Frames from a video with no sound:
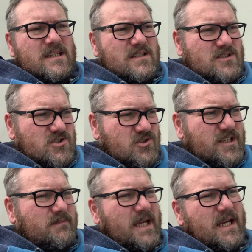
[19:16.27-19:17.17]

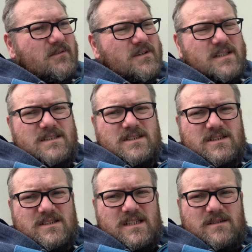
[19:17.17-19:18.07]
stream out and he's going
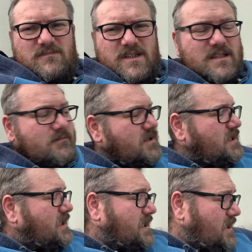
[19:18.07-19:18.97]
to keep bringing
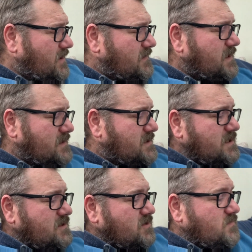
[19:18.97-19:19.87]
money in. And I think this
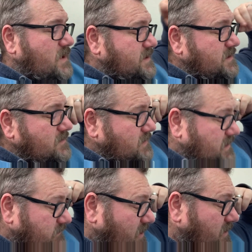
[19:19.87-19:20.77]
is a good way to do it,
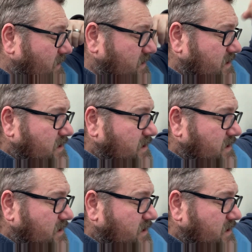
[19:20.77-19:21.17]
to be honest.